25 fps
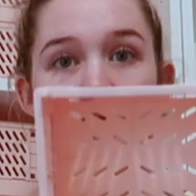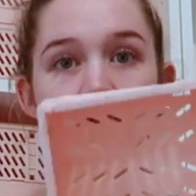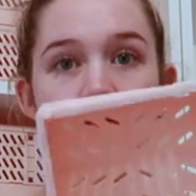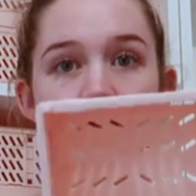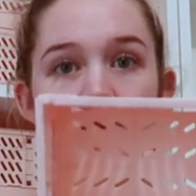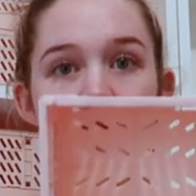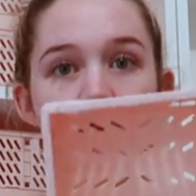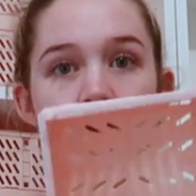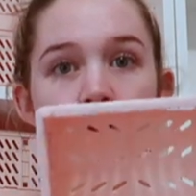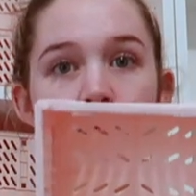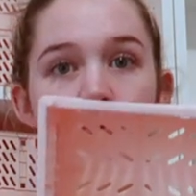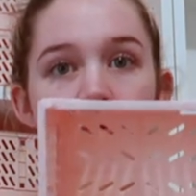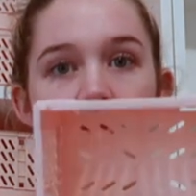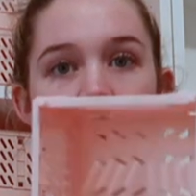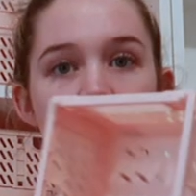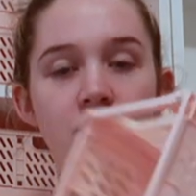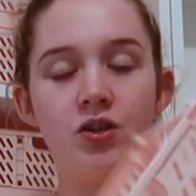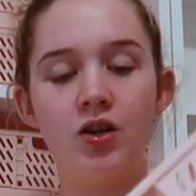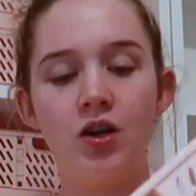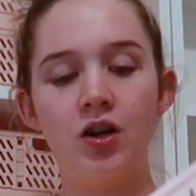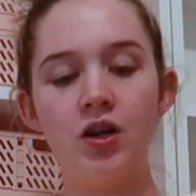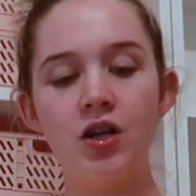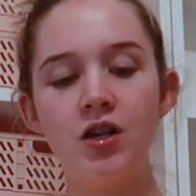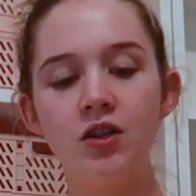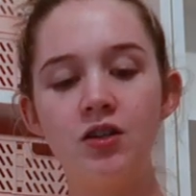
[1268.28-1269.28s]
super
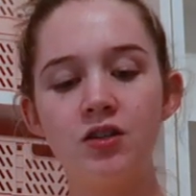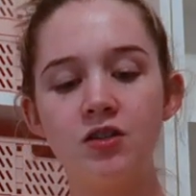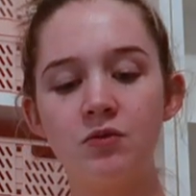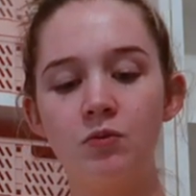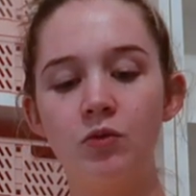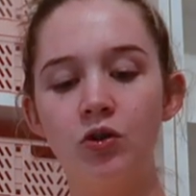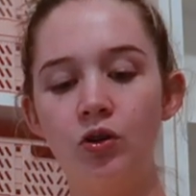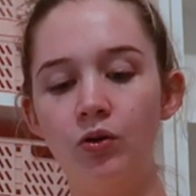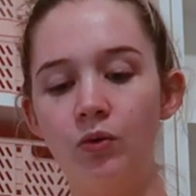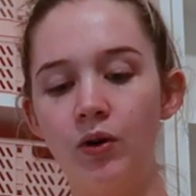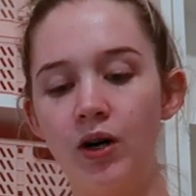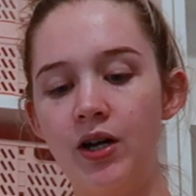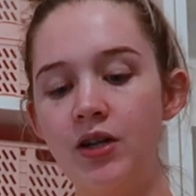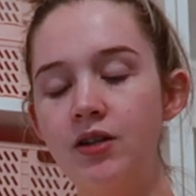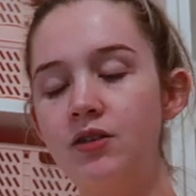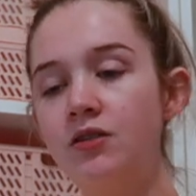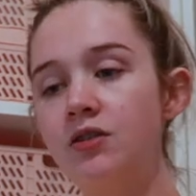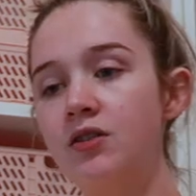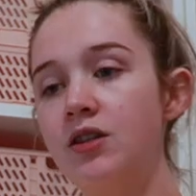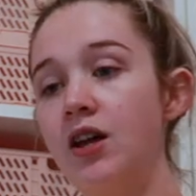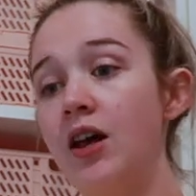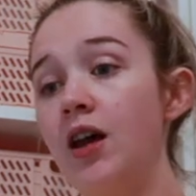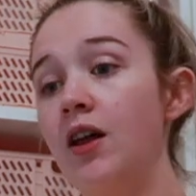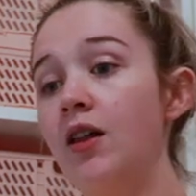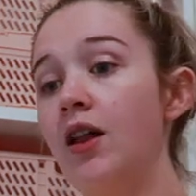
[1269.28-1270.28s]
sturdy, the small
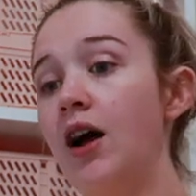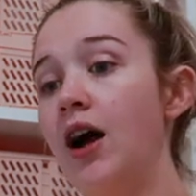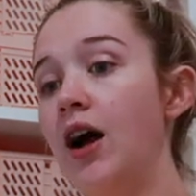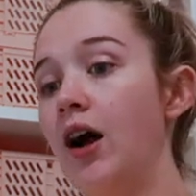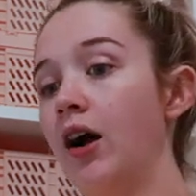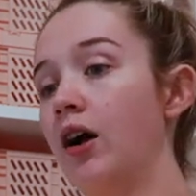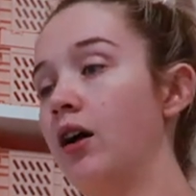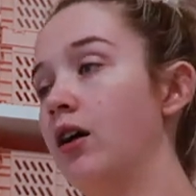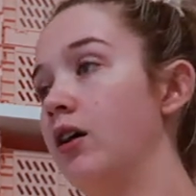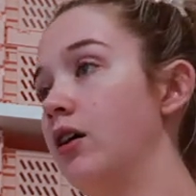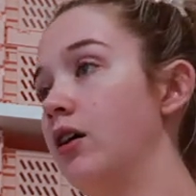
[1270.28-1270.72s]
ones. They're like